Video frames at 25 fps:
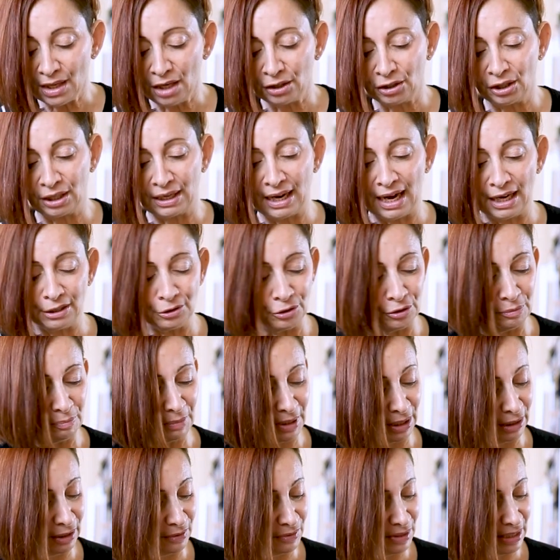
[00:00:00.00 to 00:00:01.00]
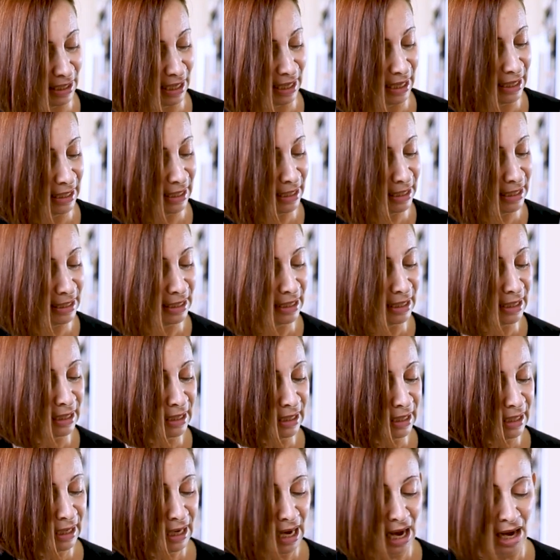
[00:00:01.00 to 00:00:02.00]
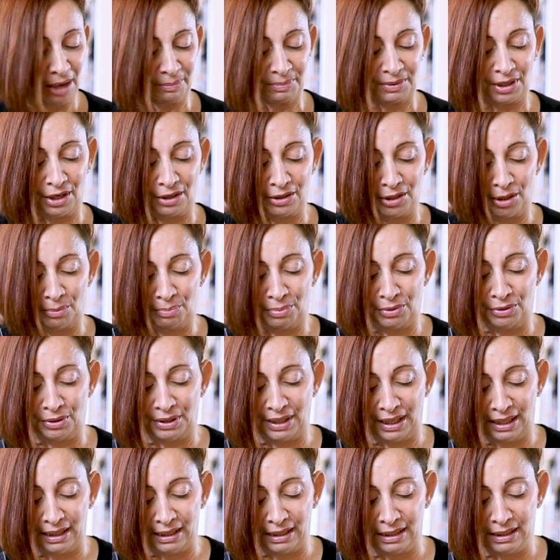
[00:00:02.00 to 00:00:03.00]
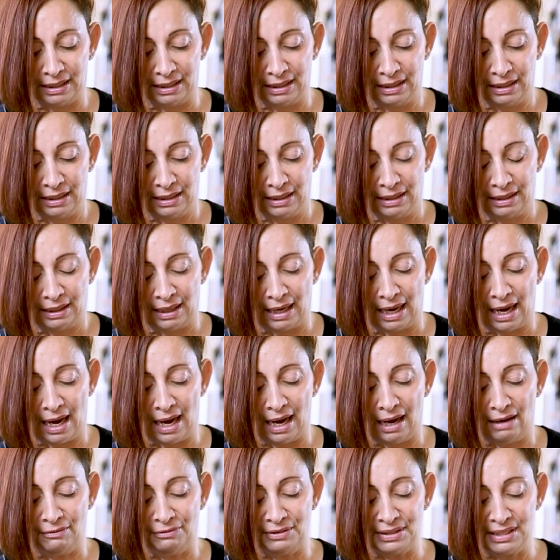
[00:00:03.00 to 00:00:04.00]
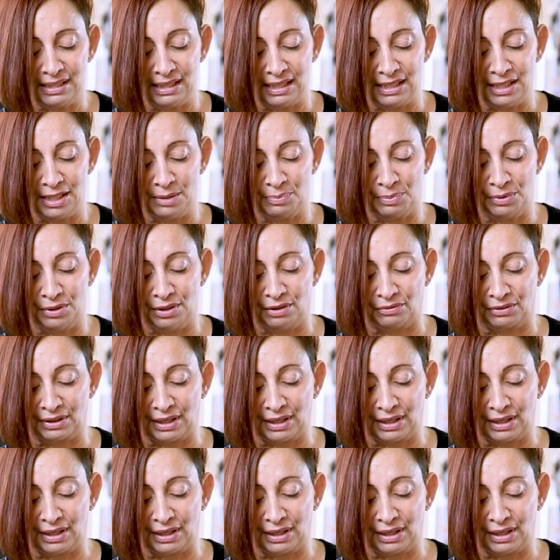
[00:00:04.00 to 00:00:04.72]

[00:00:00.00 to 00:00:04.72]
Got 100 ml of tahini. I'm going to put in half a teaspoon of